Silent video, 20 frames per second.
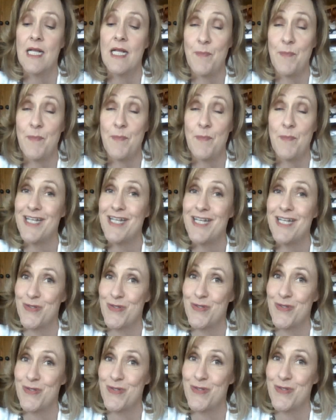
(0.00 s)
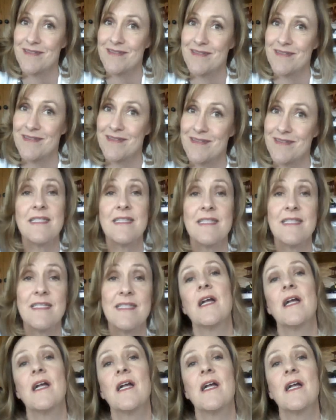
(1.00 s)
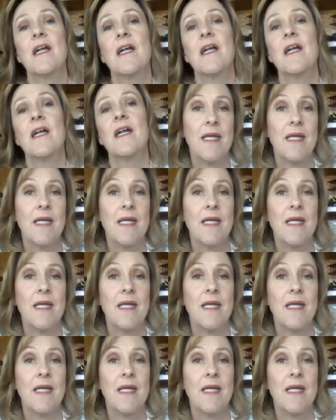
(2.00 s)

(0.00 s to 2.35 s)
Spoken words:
Speaking of doors, let's talk about the